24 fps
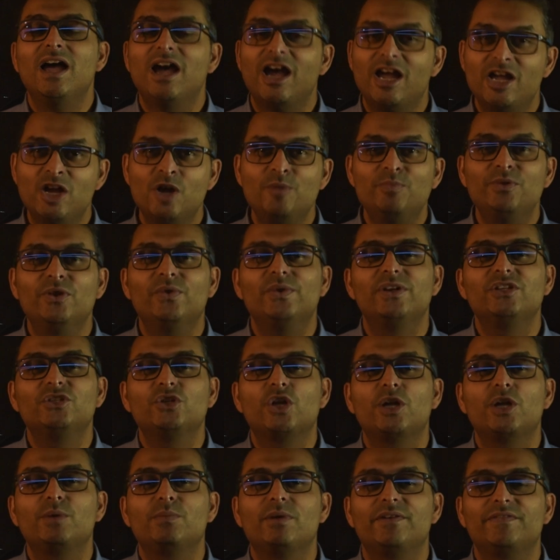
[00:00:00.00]
I hope you're
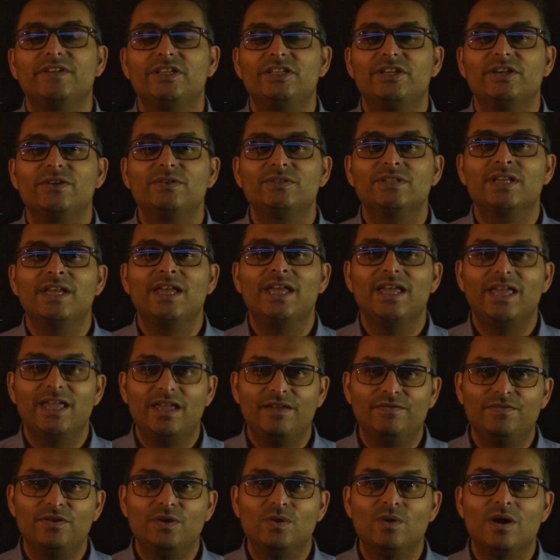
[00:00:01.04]
enjoying my videos.
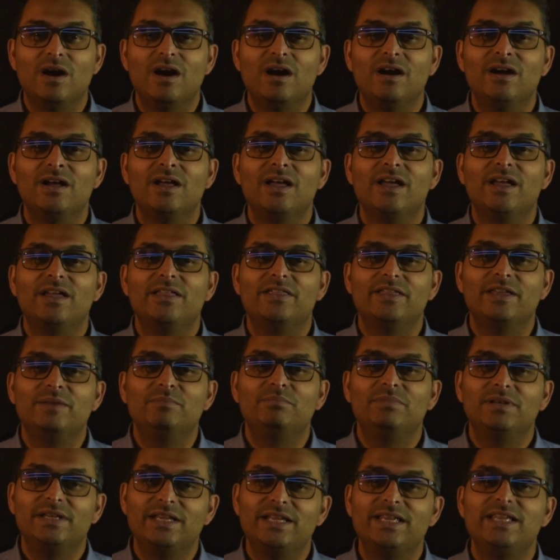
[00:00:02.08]
If you are,
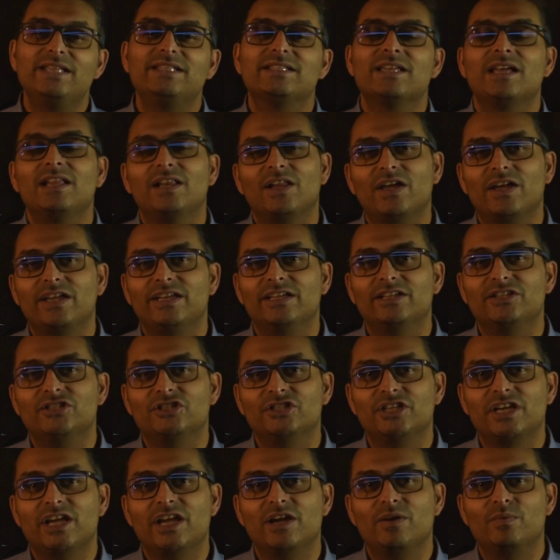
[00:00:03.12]
then please like and
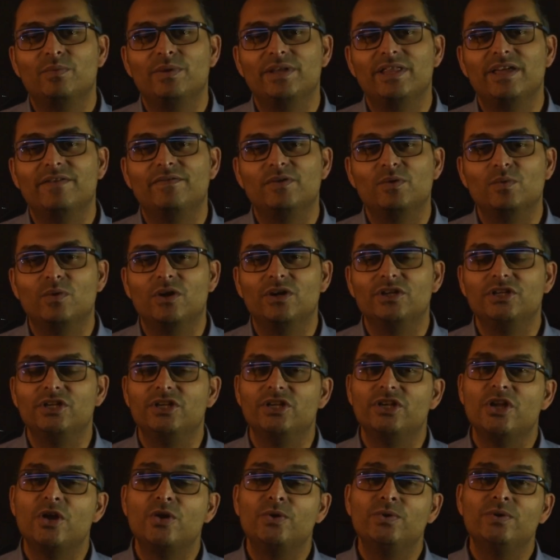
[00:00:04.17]
share with everyone you
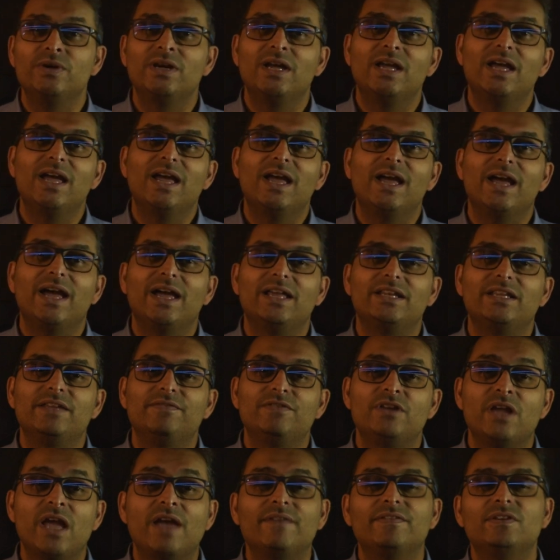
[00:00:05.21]
know, and
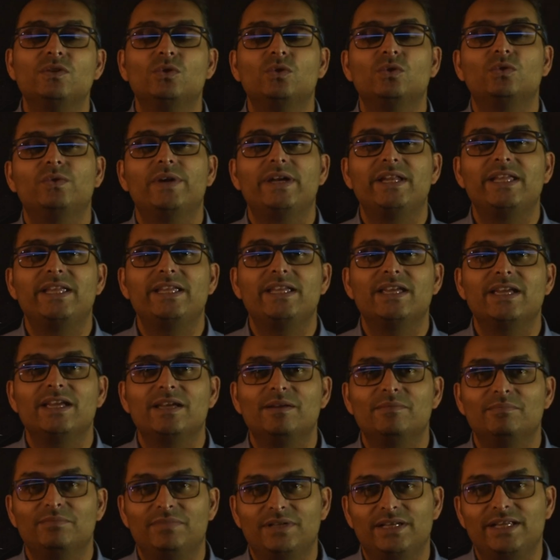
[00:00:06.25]
if you haven't already,
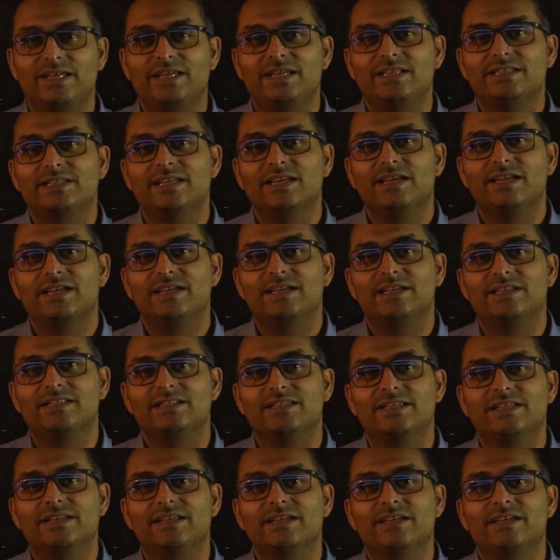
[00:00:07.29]
please
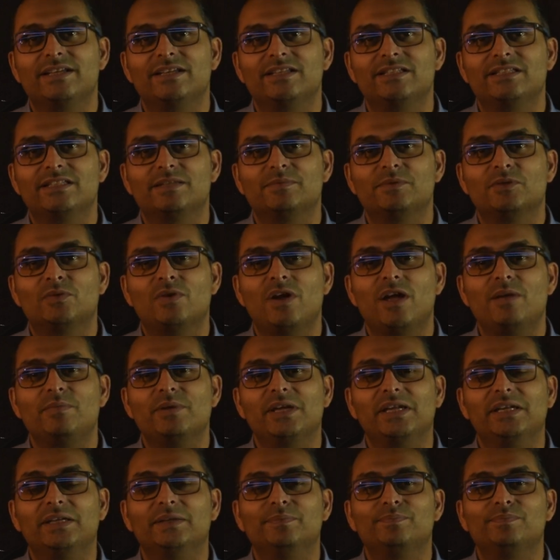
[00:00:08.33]
consider
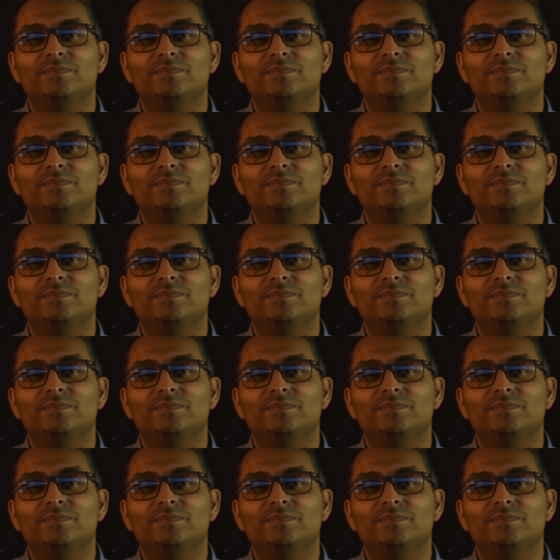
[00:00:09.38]
subscribing.